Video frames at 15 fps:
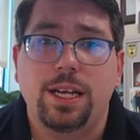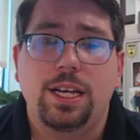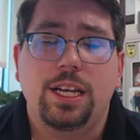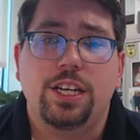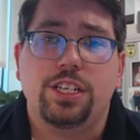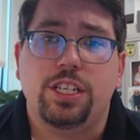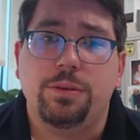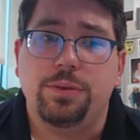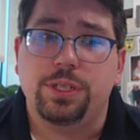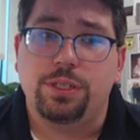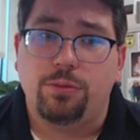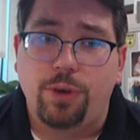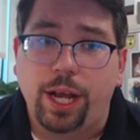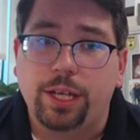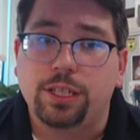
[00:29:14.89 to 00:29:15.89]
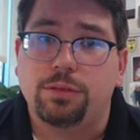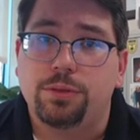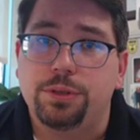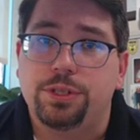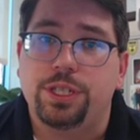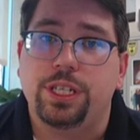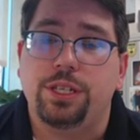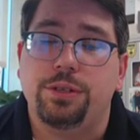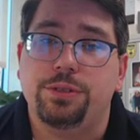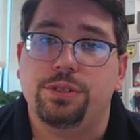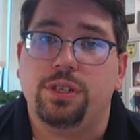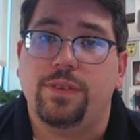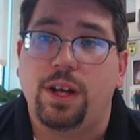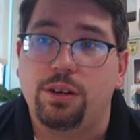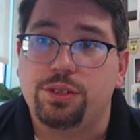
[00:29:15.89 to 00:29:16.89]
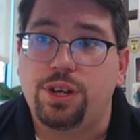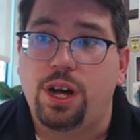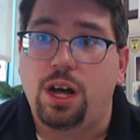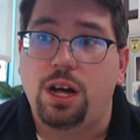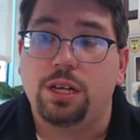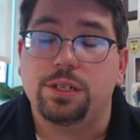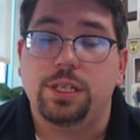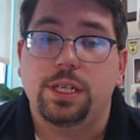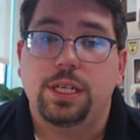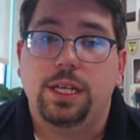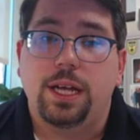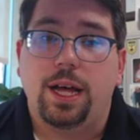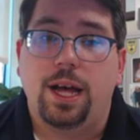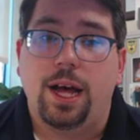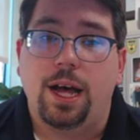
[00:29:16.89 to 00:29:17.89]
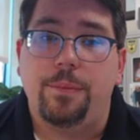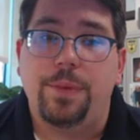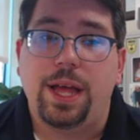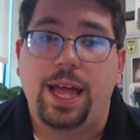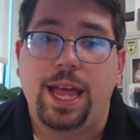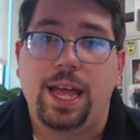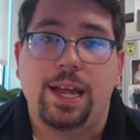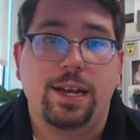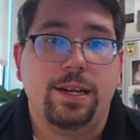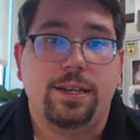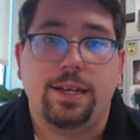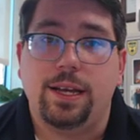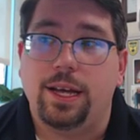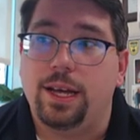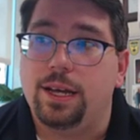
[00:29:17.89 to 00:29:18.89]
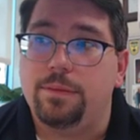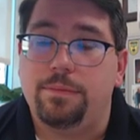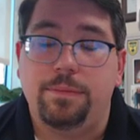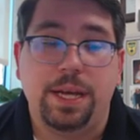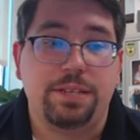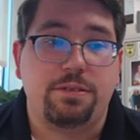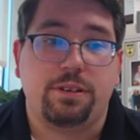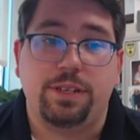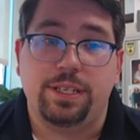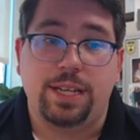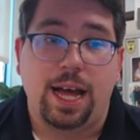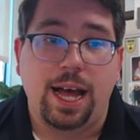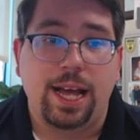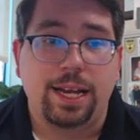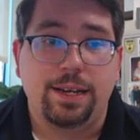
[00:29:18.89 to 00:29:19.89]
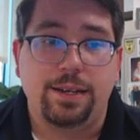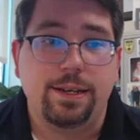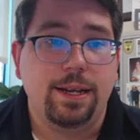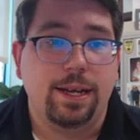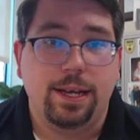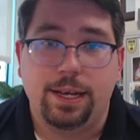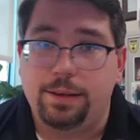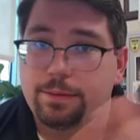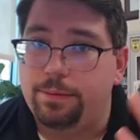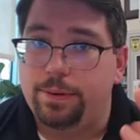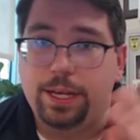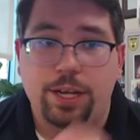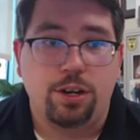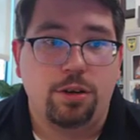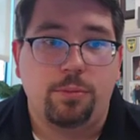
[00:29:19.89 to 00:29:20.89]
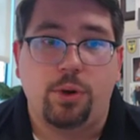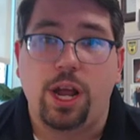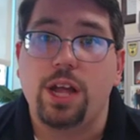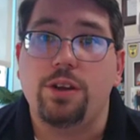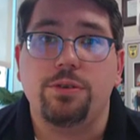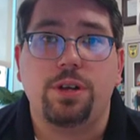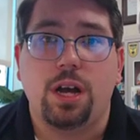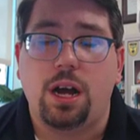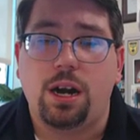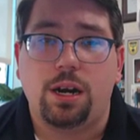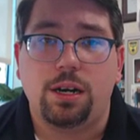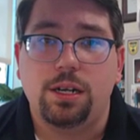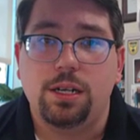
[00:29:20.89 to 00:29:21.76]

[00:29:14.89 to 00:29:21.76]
She was a regular routine user of alcohol um, and uh, basically died uh, in her brand new car.